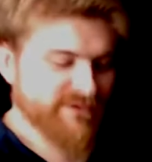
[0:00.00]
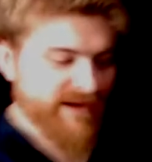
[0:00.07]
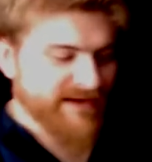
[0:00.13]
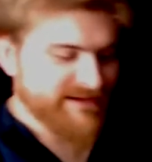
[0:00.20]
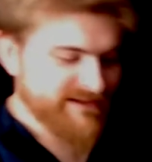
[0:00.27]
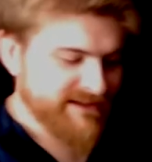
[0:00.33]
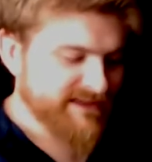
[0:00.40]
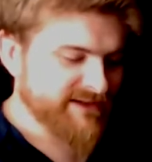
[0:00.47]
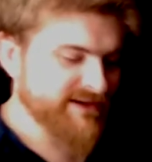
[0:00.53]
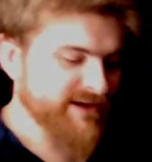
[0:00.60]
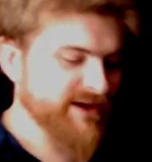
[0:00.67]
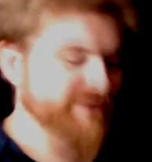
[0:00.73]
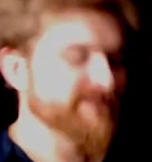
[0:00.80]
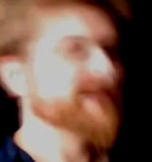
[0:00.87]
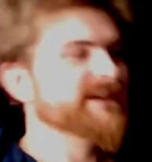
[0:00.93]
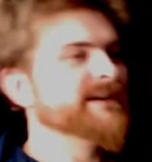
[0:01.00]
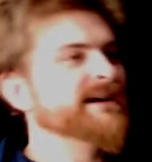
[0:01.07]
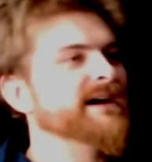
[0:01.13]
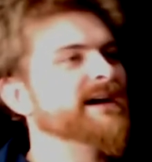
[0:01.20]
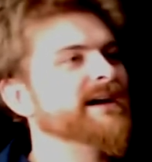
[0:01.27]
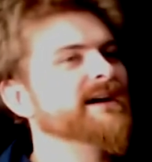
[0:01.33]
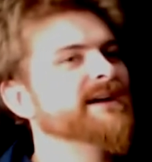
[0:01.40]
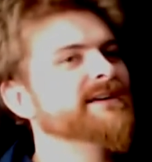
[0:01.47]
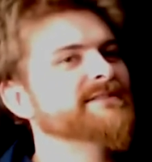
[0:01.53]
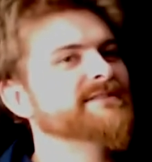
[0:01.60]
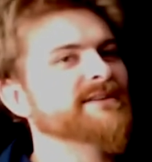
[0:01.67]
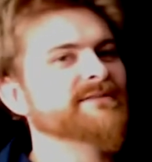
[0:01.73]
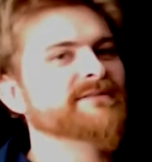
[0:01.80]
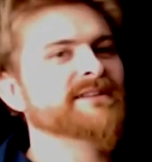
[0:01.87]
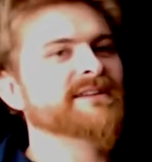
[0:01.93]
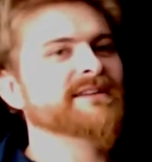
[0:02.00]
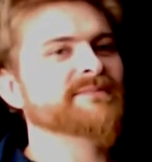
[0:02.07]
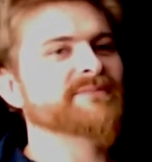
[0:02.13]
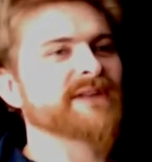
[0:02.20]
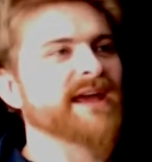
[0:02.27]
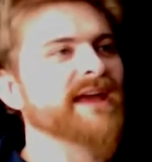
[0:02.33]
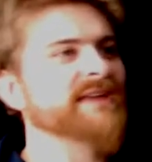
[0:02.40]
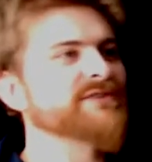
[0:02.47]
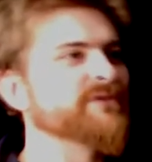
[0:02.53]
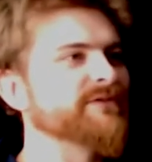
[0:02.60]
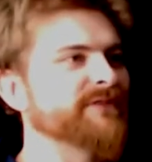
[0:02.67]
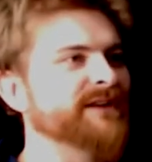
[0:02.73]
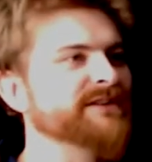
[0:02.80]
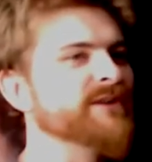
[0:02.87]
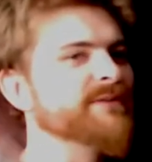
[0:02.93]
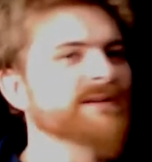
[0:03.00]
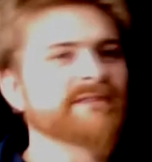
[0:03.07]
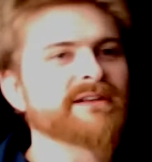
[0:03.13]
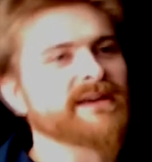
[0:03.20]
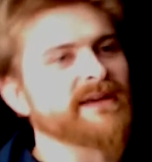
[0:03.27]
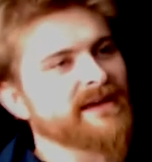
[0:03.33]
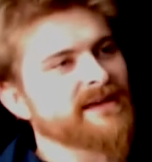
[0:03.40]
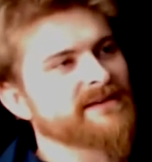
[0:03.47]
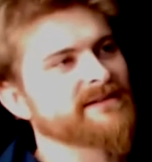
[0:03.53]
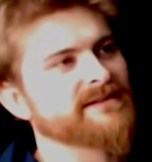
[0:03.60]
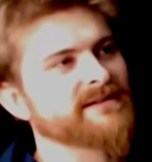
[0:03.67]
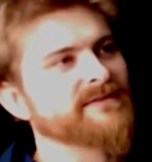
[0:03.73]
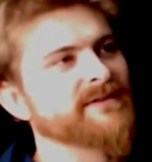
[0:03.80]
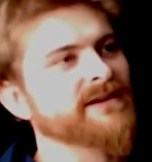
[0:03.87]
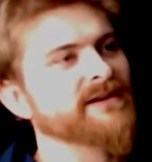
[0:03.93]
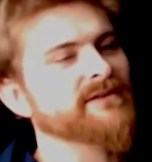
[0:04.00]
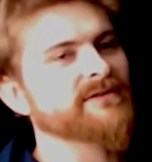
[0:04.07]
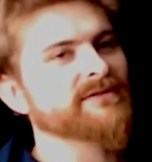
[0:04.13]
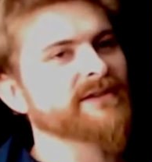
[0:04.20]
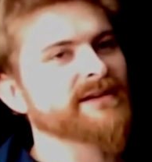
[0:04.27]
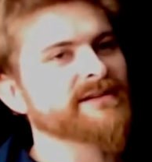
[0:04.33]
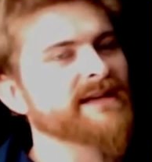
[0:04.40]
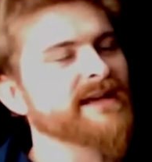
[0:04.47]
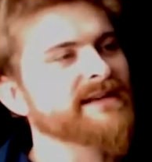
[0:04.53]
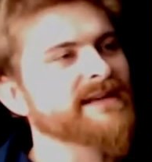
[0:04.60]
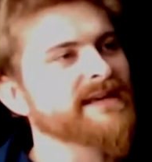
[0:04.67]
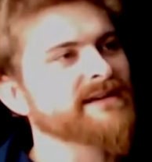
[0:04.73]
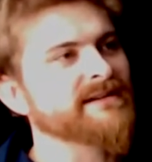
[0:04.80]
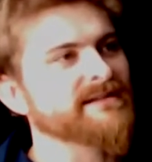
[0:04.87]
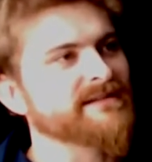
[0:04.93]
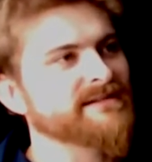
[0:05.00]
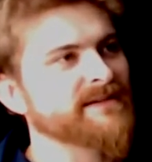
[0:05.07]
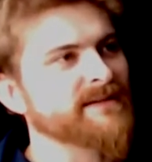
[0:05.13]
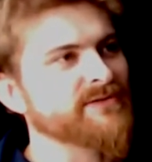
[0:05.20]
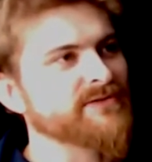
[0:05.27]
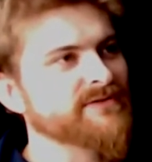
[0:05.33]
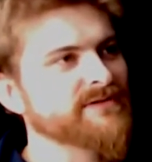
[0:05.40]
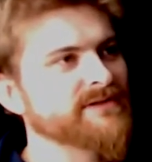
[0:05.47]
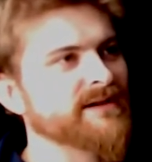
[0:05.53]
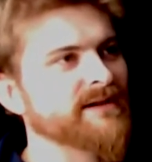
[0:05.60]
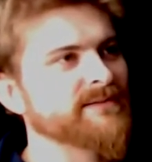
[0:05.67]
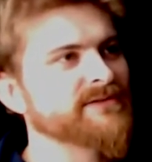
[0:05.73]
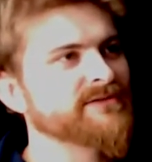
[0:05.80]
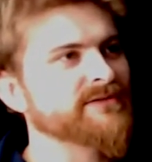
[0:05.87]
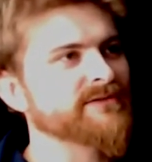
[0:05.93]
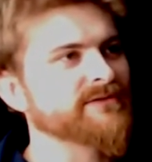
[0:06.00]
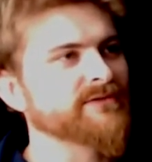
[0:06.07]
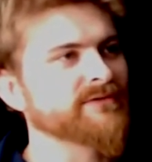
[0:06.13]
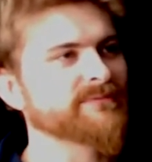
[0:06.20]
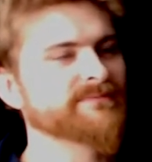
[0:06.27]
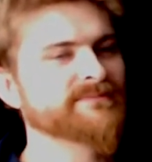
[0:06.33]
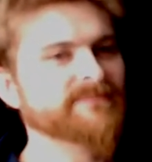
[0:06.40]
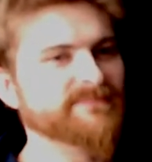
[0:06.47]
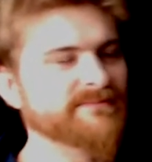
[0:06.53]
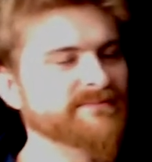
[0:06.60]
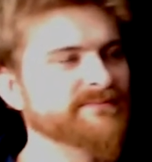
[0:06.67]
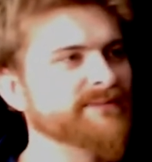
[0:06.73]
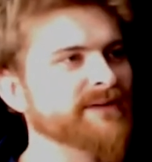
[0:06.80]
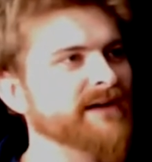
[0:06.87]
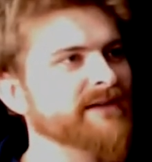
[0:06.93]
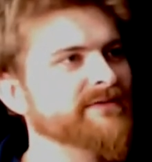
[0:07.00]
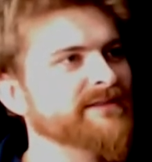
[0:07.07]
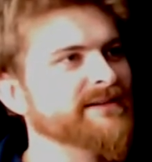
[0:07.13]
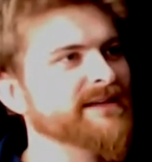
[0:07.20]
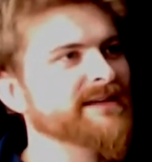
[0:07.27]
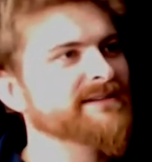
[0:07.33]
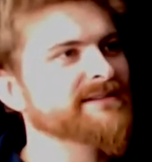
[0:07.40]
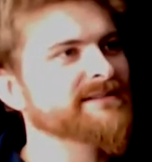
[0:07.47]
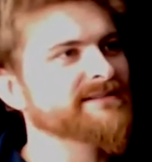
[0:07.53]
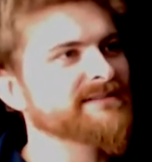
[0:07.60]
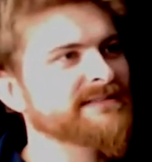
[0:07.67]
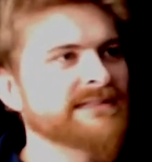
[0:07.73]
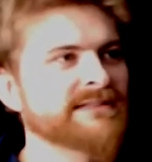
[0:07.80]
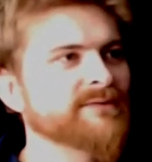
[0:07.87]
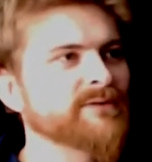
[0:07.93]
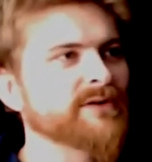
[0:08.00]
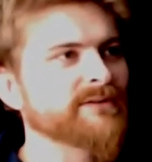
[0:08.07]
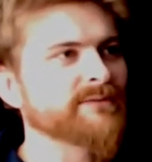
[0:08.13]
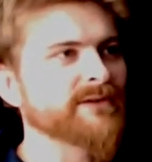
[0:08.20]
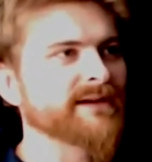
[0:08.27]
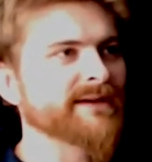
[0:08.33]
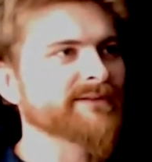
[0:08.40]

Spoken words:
great. So. But it's all very, nobody really cares because there's very little like nakedness taboos. So I'm sure they're all buff and naked and what